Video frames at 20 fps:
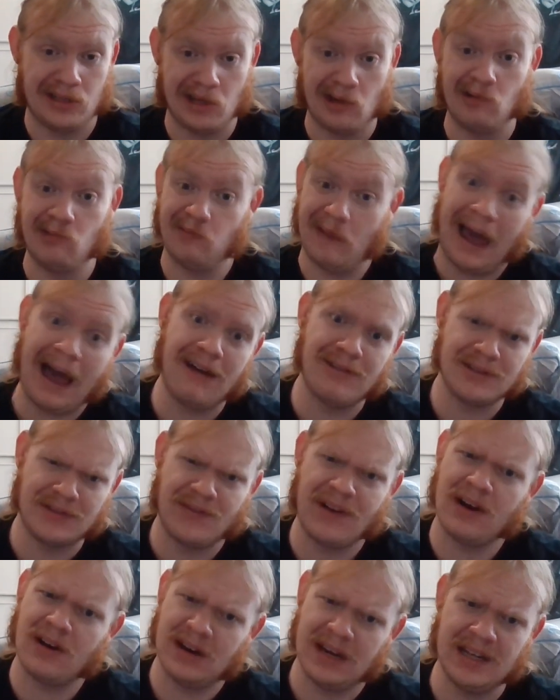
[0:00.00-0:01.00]
So I was
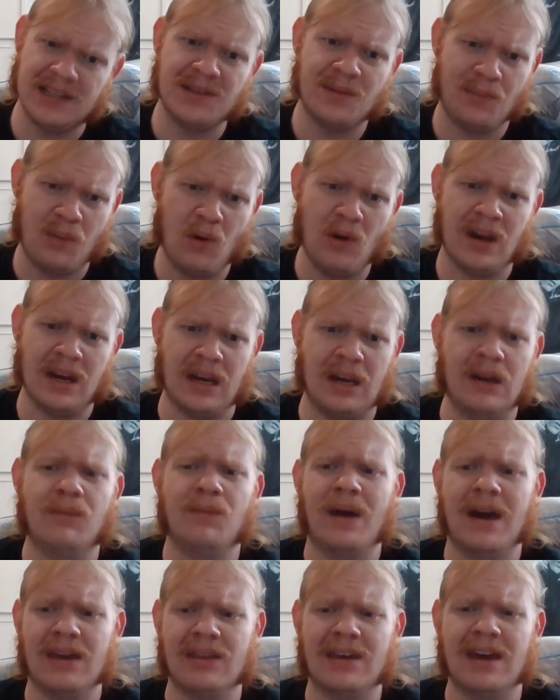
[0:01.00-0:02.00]
very disappointed
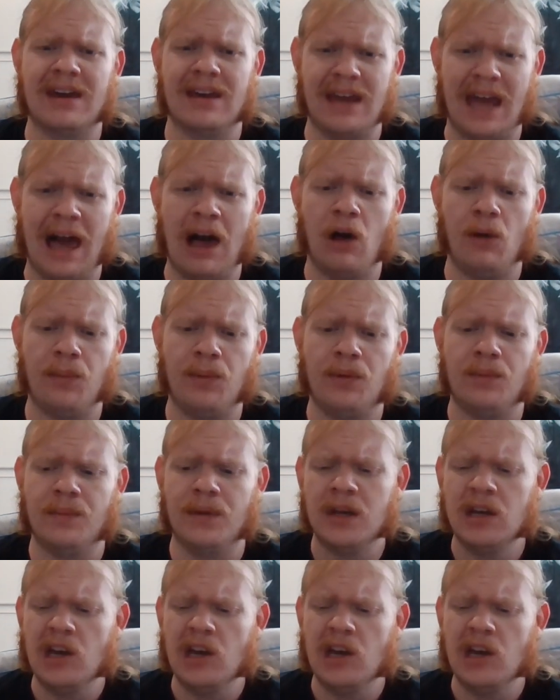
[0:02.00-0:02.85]
by that album.